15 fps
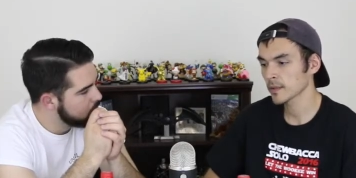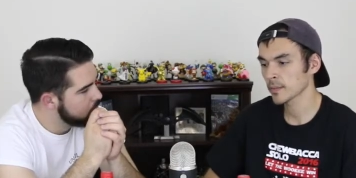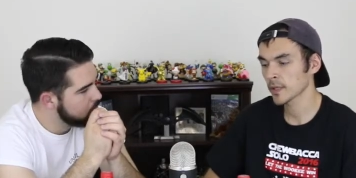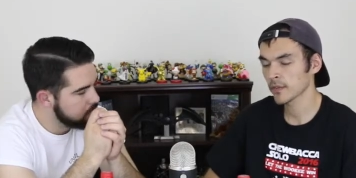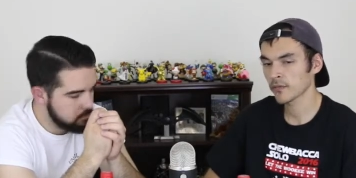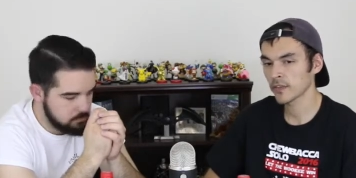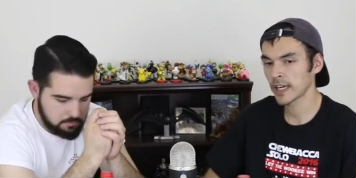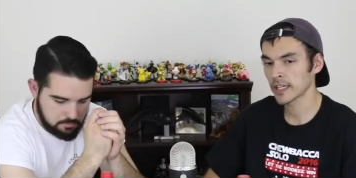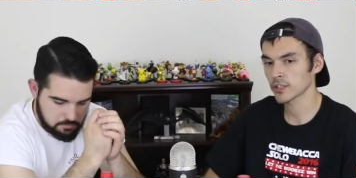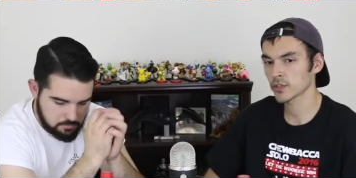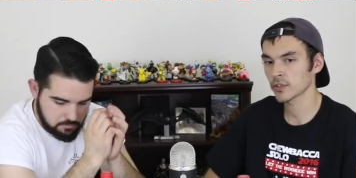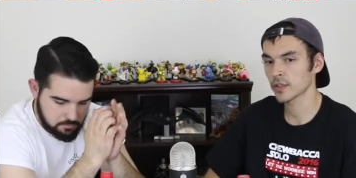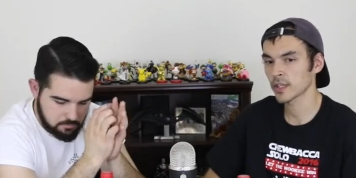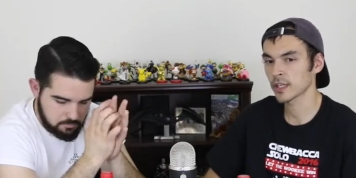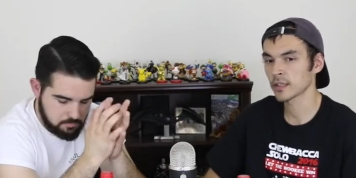Speaker 1: but
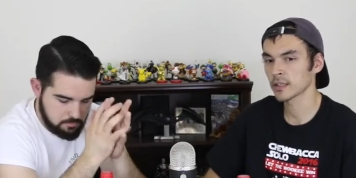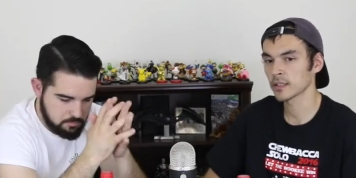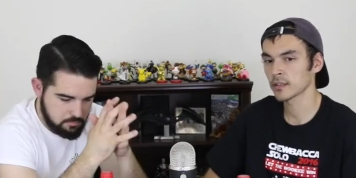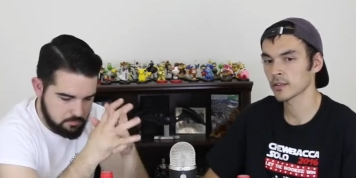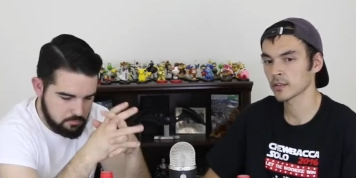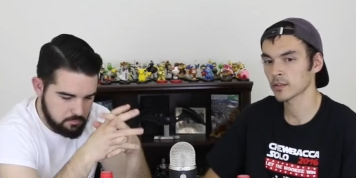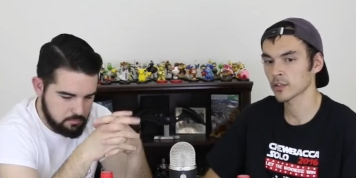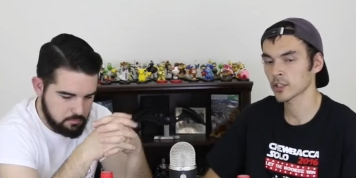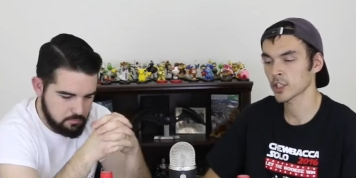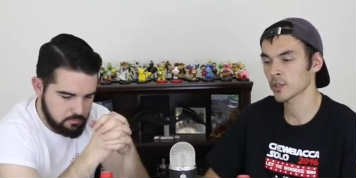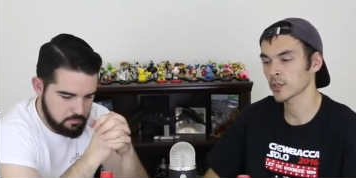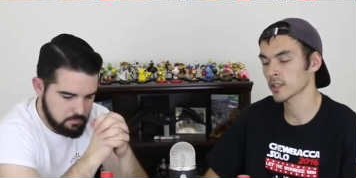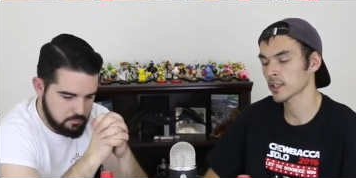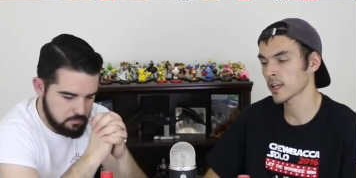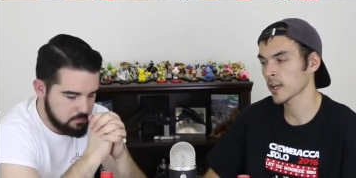faster than the
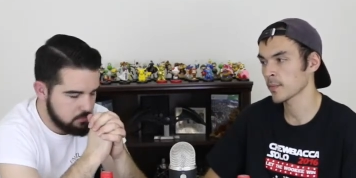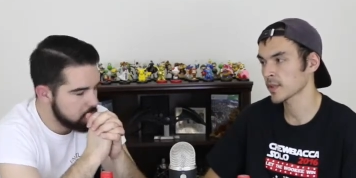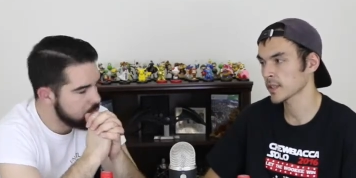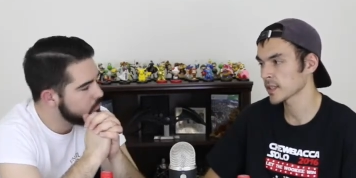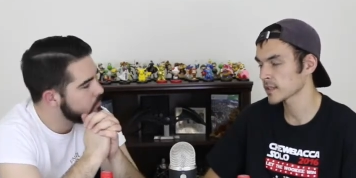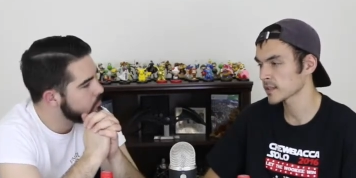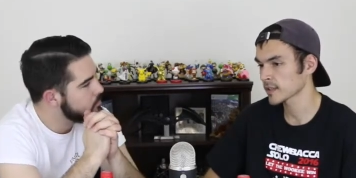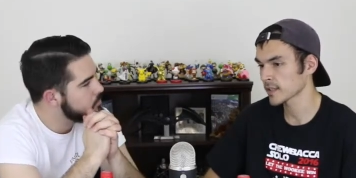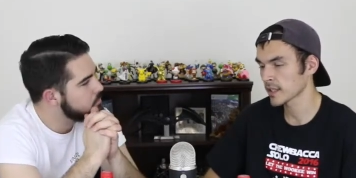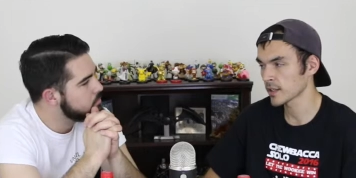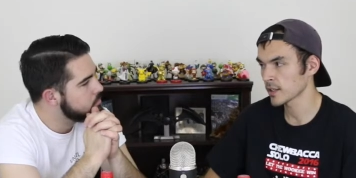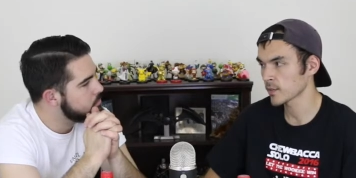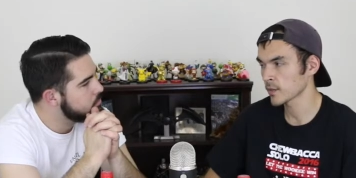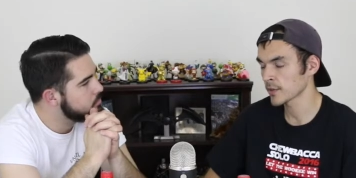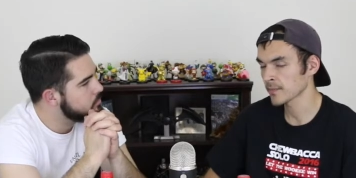current time it takes to get
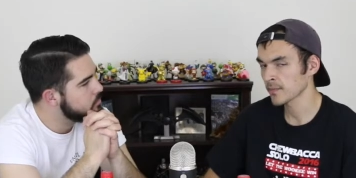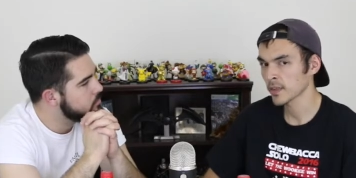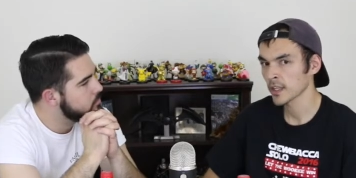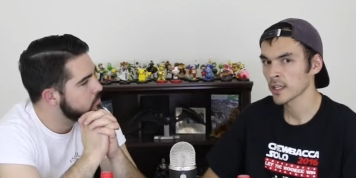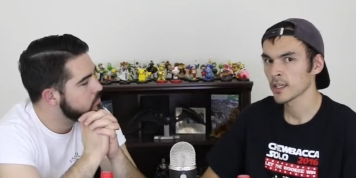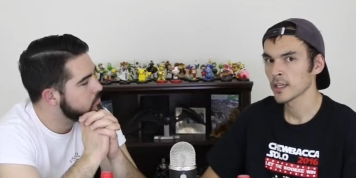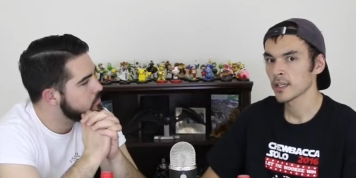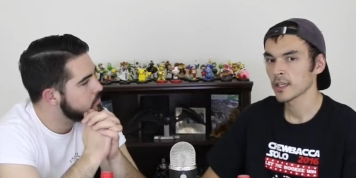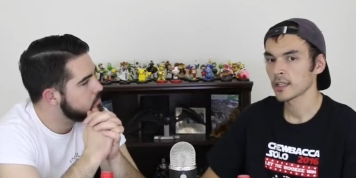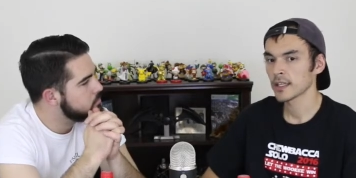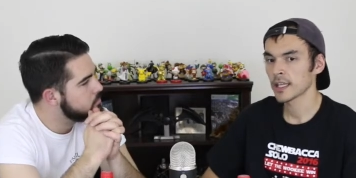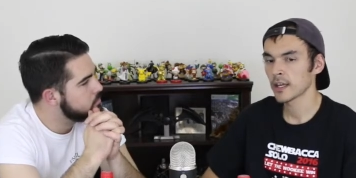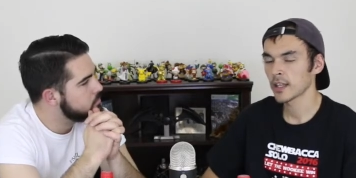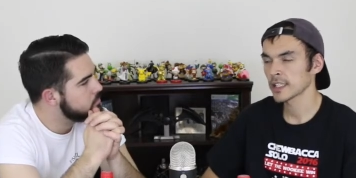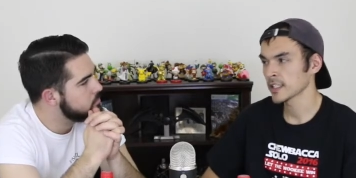anywhere.
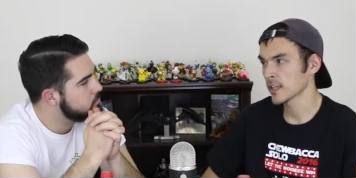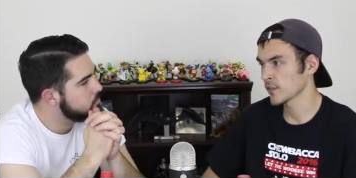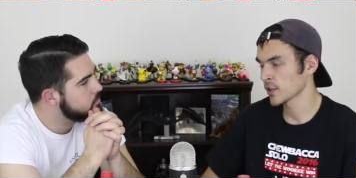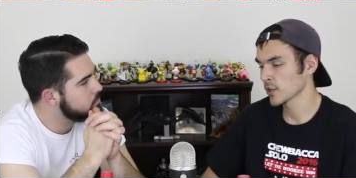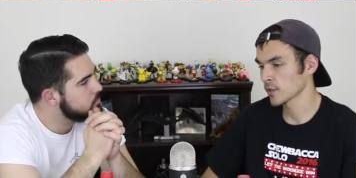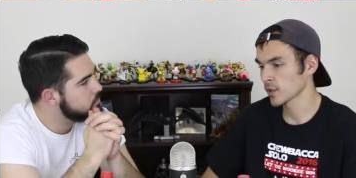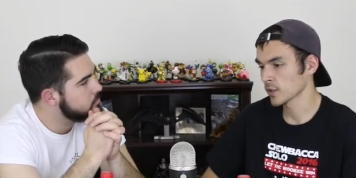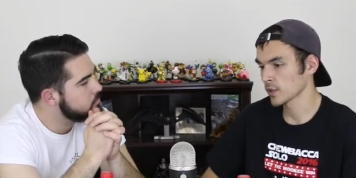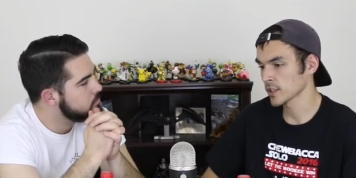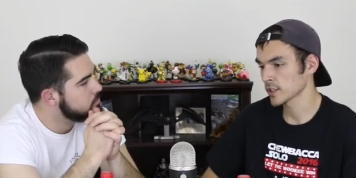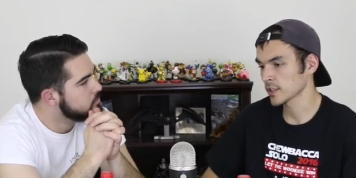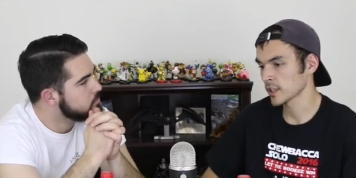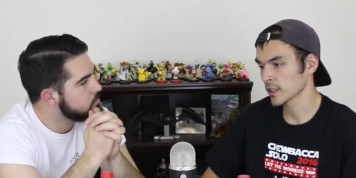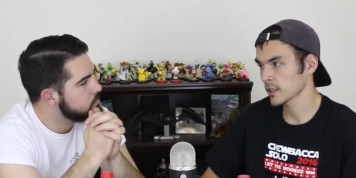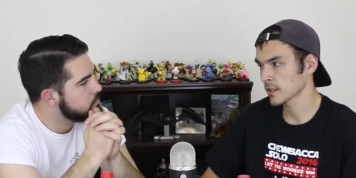Now, that's not very
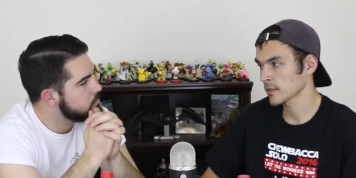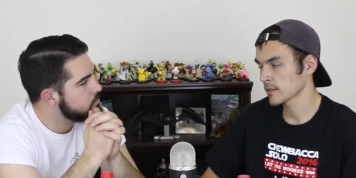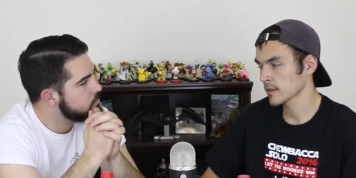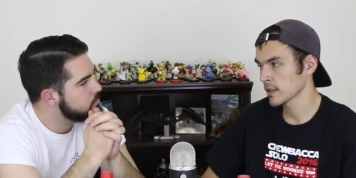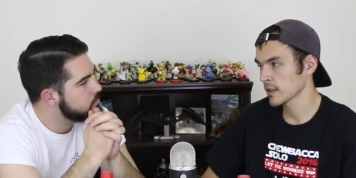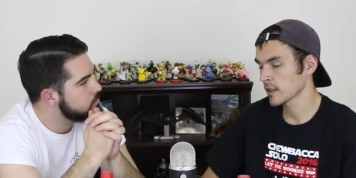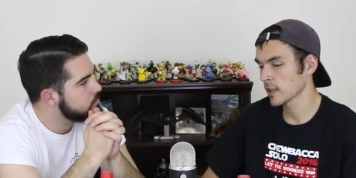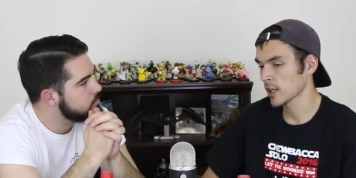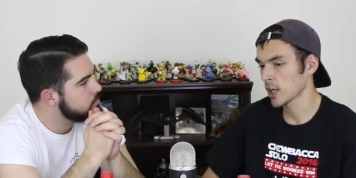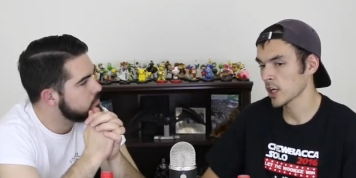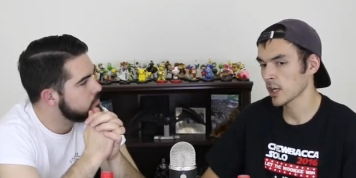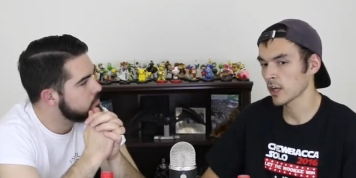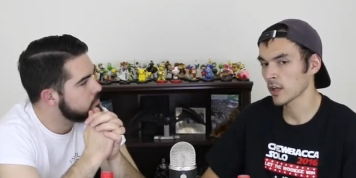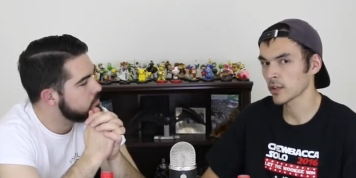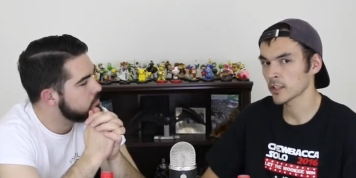realistic.
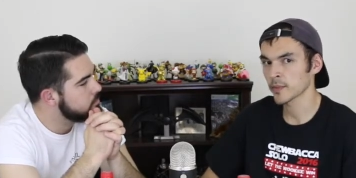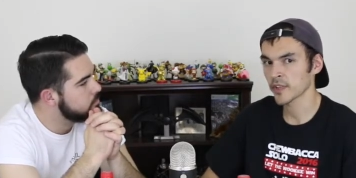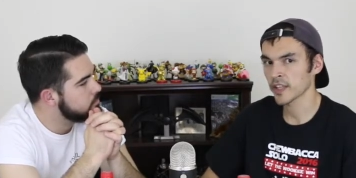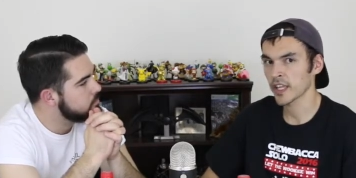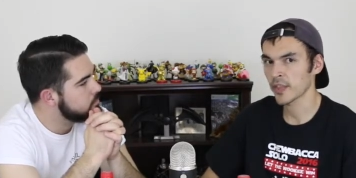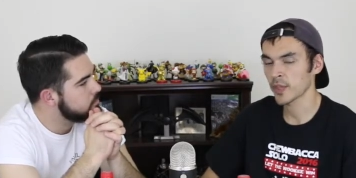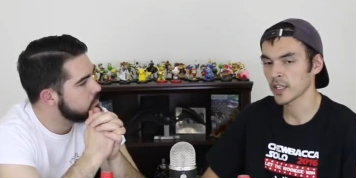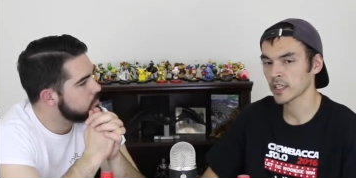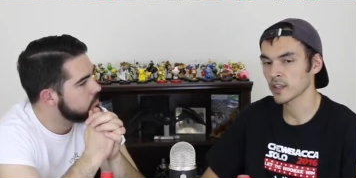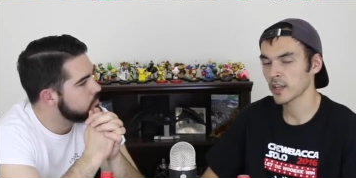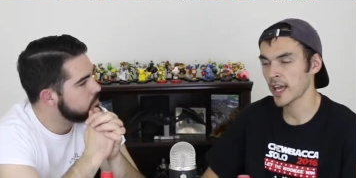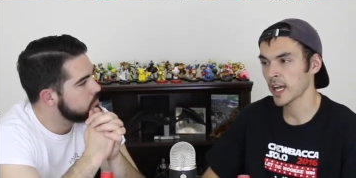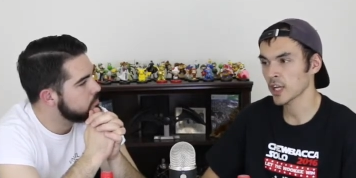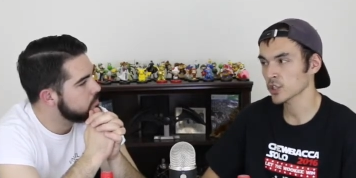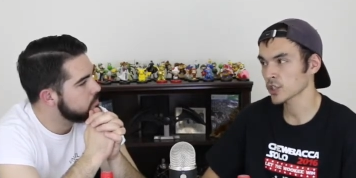Uh, something that I think could
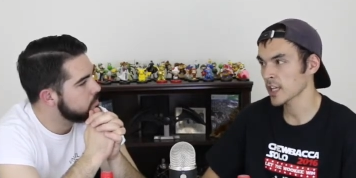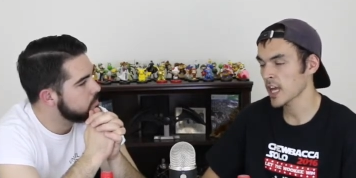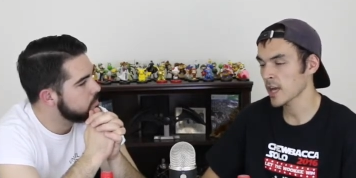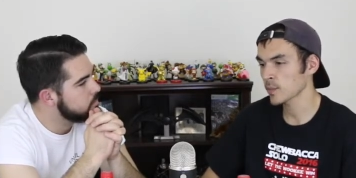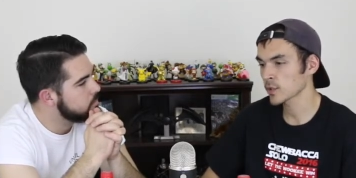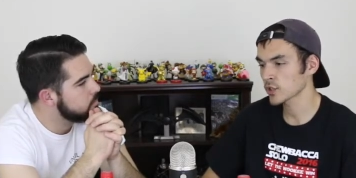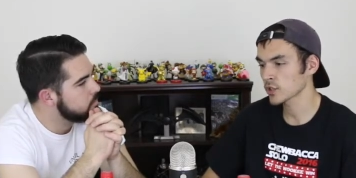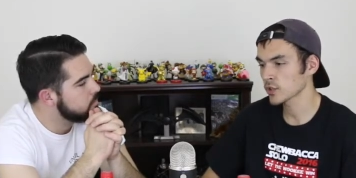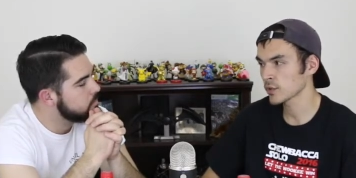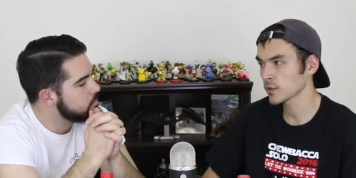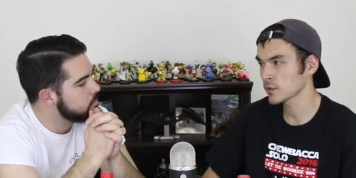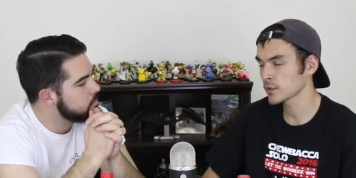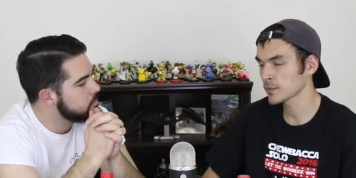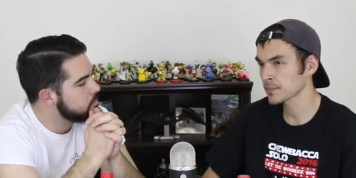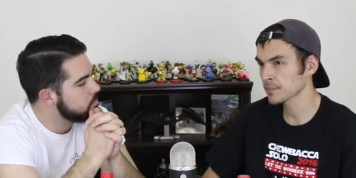actually happen
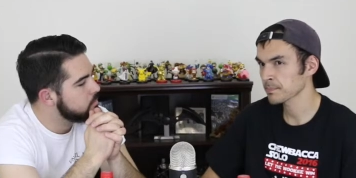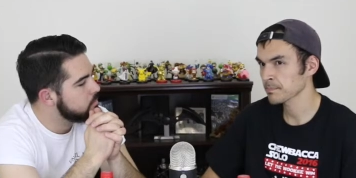soon,